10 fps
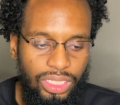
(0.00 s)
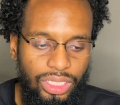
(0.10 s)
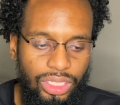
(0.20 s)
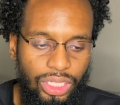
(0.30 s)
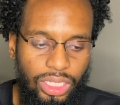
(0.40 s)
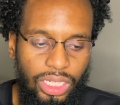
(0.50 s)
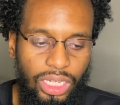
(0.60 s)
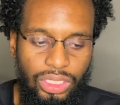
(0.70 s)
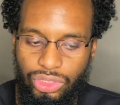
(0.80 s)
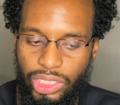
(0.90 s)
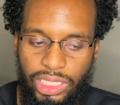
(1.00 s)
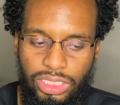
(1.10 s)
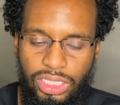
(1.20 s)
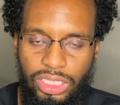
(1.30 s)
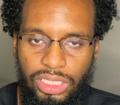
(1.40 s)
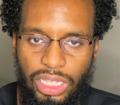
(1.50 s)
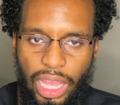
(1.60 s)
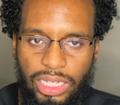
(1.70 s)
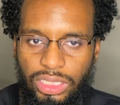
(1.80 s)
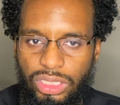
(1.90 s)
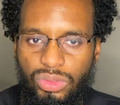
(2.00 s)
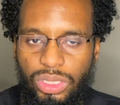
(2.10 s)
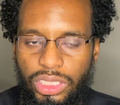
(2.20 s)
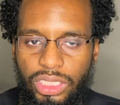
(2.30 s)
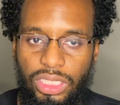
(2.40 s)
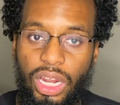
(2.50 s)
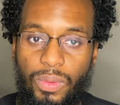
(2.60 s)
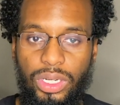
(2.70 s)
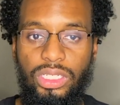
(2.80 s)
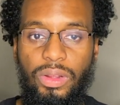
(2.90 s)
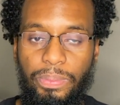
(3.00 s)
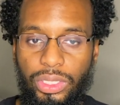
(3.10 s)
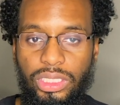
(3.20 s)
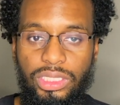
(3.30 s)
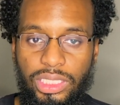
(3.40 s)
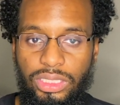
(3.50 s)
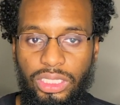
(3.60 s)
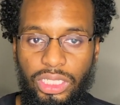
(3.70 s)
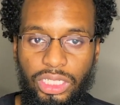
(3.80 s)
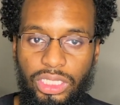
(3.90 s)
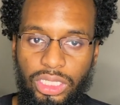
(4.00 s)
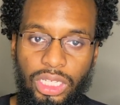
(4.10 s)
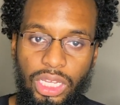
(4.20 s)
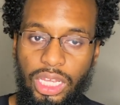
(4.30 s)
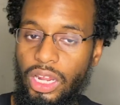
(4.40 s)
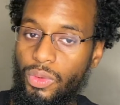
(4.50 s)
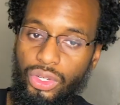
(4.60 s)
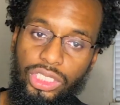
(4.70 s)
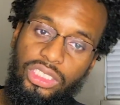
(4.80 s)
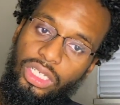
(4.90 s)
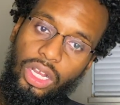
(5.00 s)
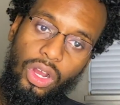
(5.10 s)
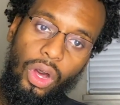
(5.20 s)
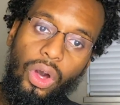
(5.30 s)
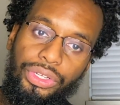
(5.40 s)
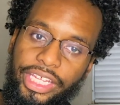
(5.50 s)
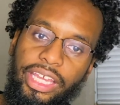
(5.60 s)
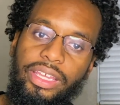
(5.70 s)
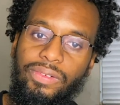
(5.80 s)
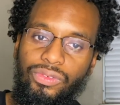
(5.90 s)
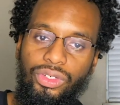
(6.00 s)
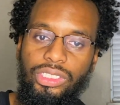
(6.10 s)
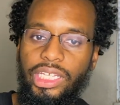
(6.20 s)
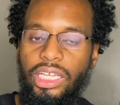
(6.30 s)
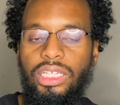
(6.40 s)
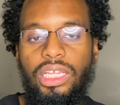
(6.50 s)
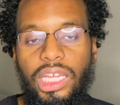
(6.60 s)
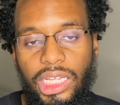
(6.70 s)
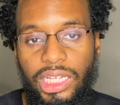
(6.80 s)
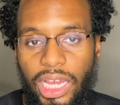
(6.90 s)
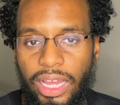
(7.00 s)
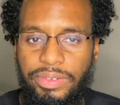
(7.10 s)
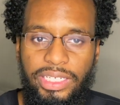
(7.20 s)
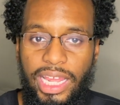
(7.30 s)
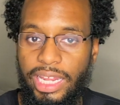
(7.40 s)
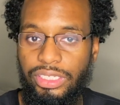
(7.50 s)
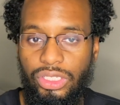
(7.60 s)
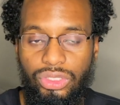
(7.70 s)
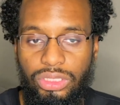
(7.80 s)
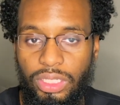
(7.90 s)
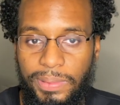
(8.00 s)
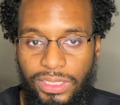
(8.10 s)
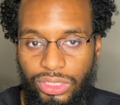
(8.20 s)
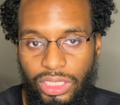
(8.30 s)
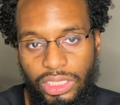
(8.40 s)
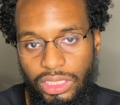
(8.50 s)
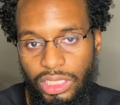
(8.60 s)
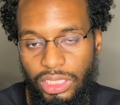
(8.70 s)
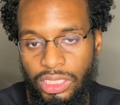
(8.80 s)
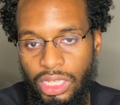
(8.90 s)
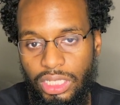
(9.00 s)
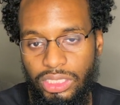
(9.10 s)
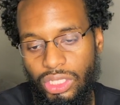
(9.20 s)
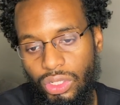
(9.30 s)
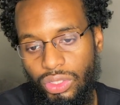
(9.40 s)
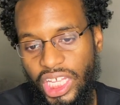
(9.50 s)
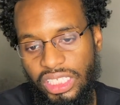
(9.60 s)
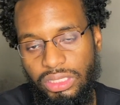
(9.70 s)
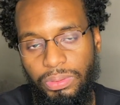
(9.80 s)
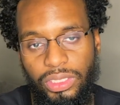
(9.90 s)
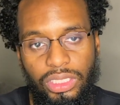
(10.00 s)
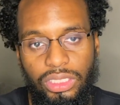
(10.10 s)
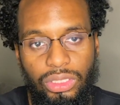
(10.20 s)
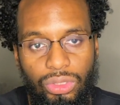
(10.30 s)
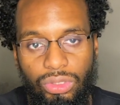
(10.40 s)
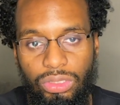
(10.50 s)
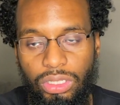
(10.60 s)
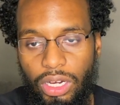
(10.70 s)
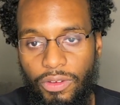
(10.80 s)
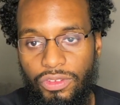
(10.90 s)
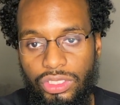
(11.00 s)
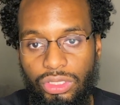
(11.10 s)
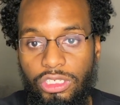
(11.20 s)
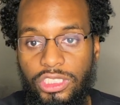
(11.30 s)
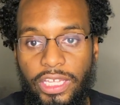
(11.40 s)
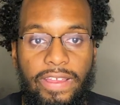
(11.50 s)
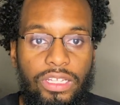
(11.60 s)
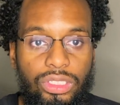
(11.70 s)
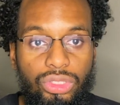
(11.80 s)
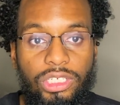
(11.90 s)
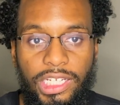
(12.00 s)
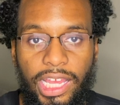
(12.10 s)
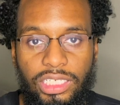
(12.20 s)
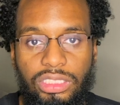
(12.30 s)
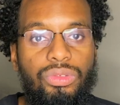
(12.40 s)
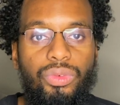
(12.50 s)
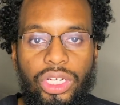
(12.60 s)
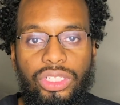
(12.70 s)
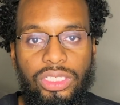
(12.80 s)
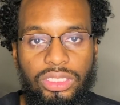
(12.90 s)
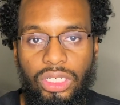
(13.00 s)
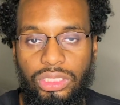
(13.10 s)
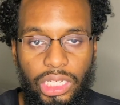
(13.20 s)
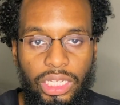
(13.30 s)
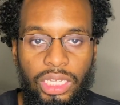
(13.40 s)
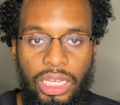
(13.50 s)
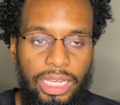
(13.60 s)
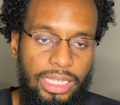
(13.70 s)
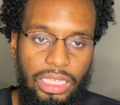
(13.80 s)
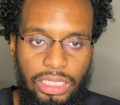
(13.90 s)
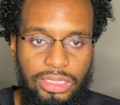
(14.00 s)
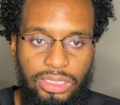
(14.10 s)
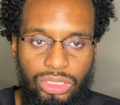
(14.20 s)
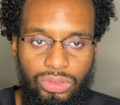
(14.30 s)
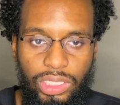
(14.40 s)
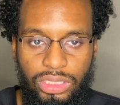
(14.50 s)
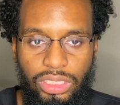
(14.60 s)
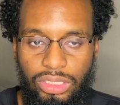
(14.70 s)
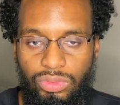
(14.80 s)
the traction actually is really good, and I work in a pretty dusty area, and I wore these all day for a day, and I had no slippage or anything. So that's pretty cool of the shoe, is that you can actually wear this all day in any situation.